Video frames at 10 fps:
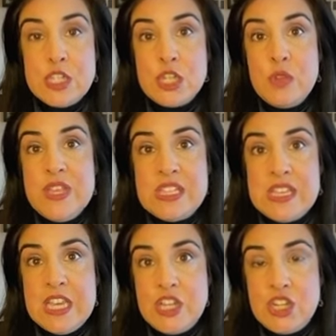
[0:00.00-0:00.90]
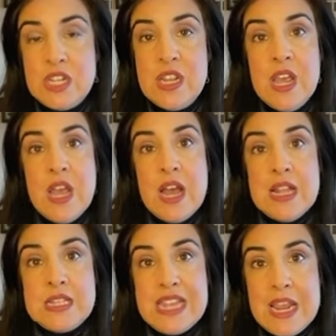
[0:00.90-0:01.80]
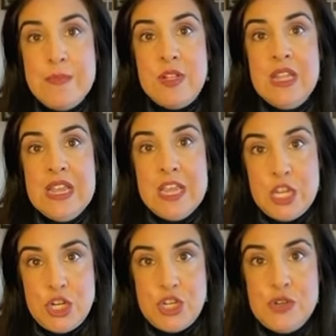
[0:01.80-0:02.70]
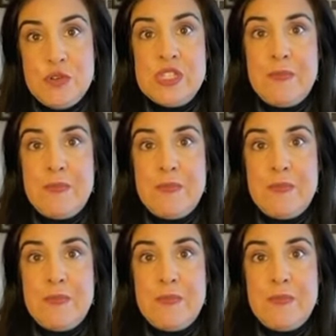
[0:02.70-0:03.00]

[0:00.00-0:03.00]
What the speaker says: So these kitchen table issues,